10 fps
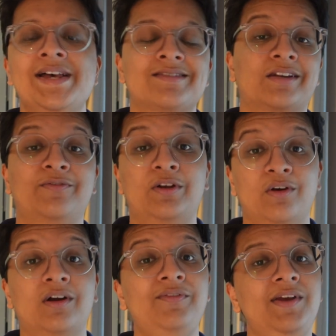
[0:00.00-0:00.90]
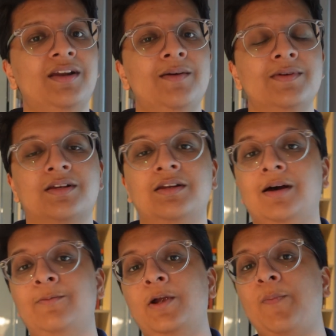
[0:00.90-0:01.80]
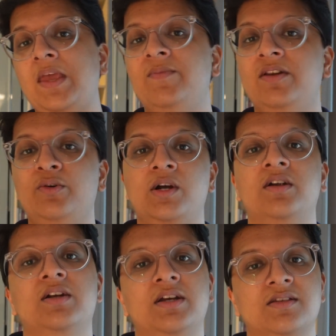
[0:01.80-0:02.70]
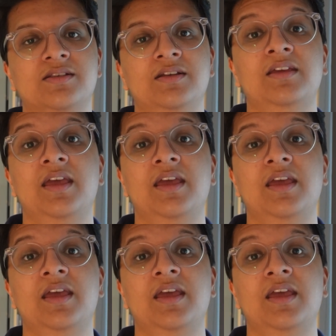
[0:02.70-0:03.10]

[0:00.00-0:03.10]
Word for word: So the photography club is a club where people who are interested